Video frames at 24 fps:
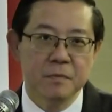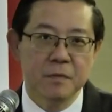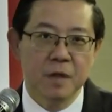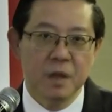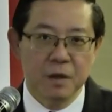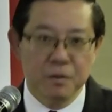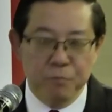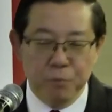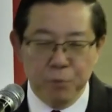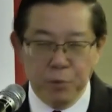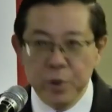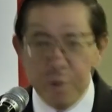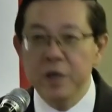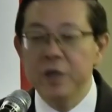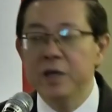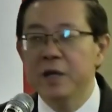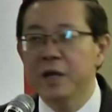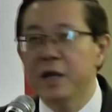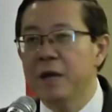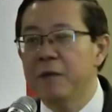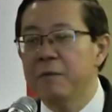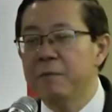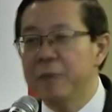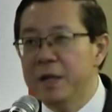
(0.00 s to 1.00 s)
If we
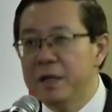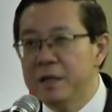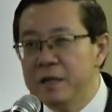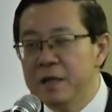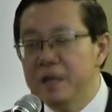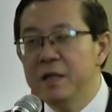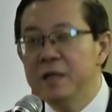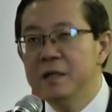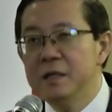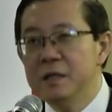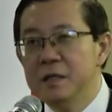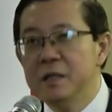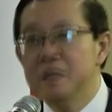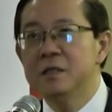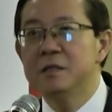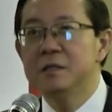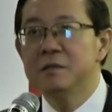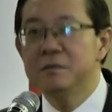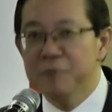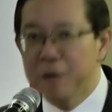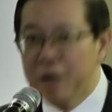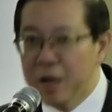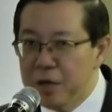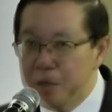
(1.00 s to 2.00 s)
can maintain these
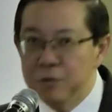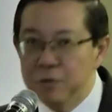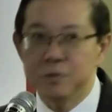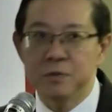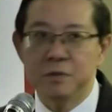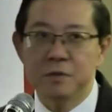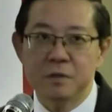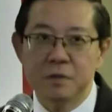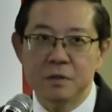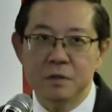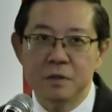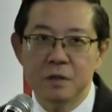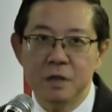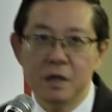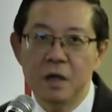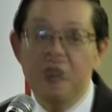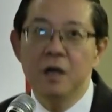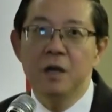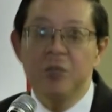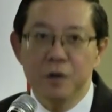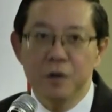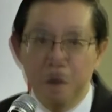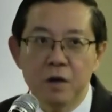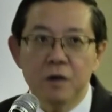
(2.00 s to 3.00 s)
values,
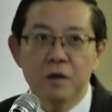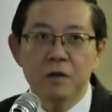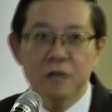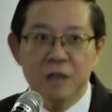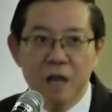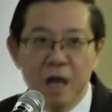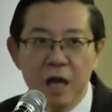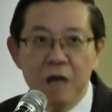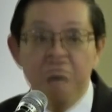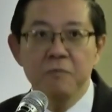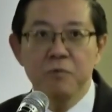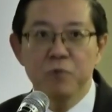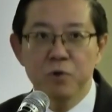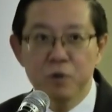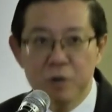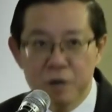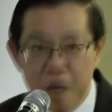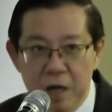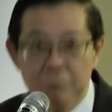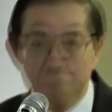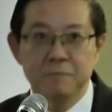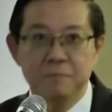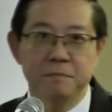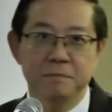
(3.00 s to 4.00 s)
your time will
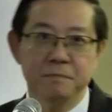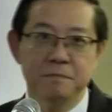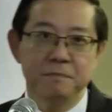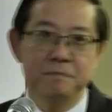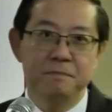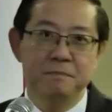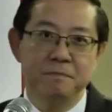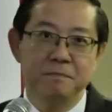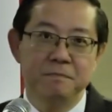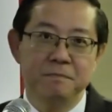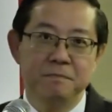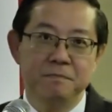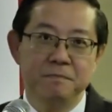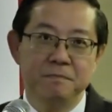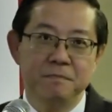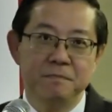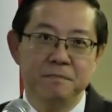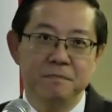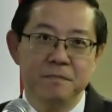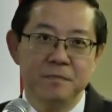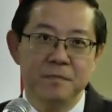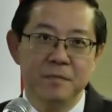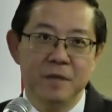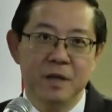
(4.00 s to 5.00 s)
come.
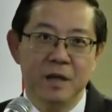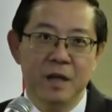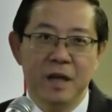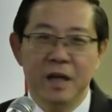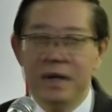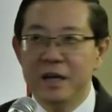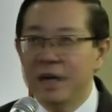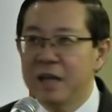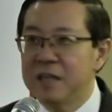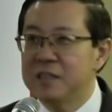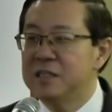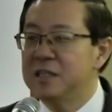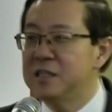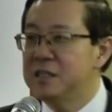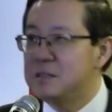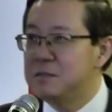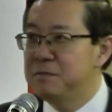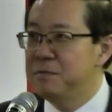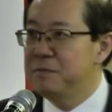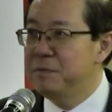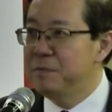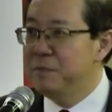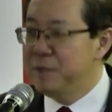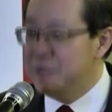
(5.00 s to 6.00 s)
And as is
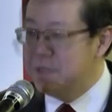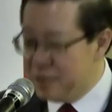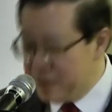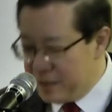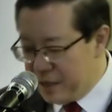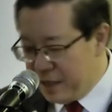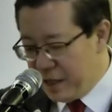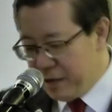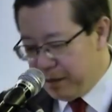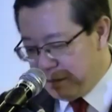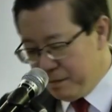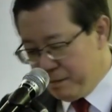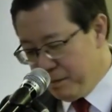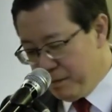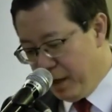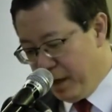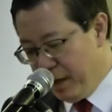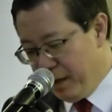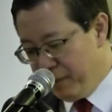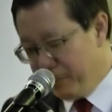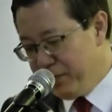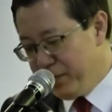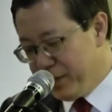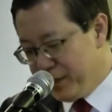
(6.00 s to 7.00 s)
been stated
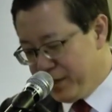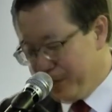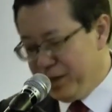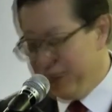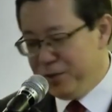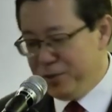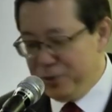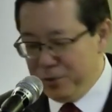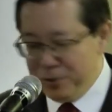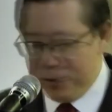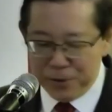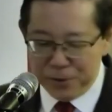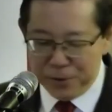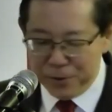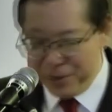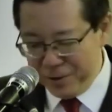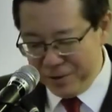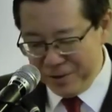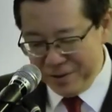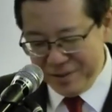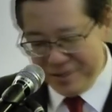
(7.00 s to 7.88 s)
by Victor Hugo,